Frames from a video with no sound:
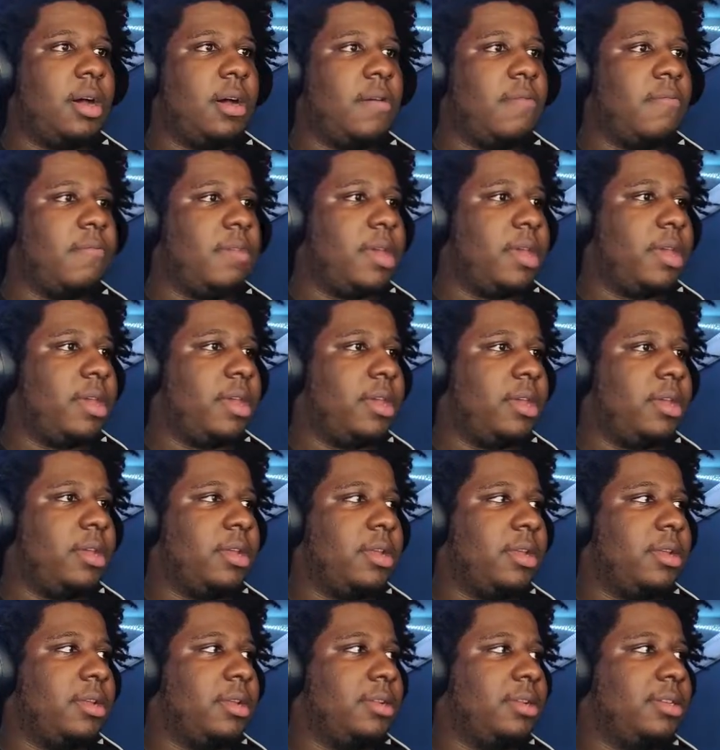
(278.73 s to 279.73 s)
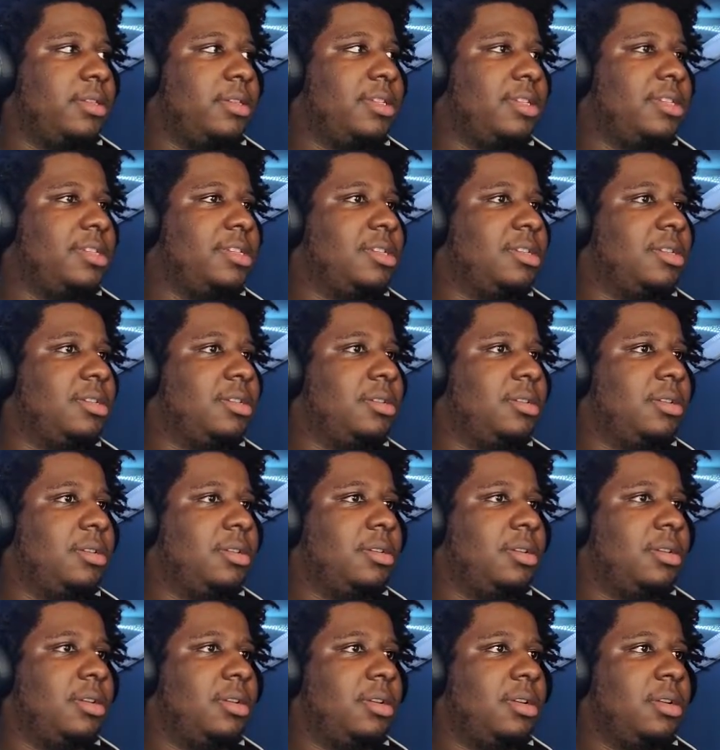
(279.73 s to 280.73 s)
man. GG.
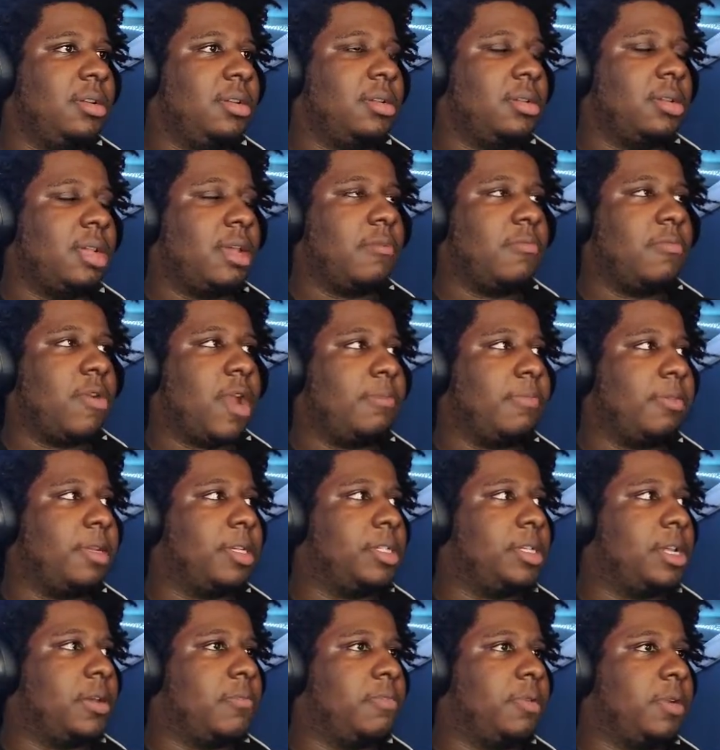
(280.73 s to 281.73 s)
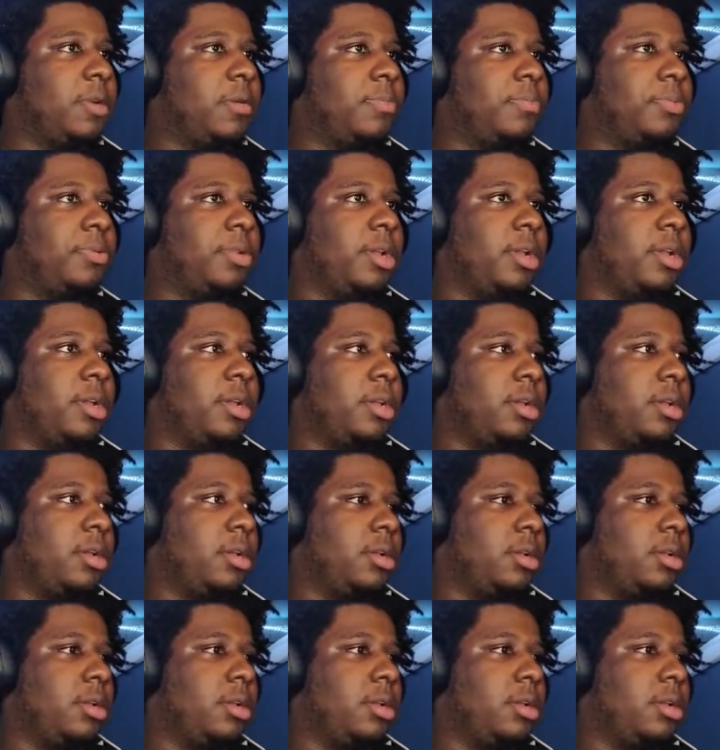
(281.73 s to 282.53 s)
They wrapped us up in a blunt, huh?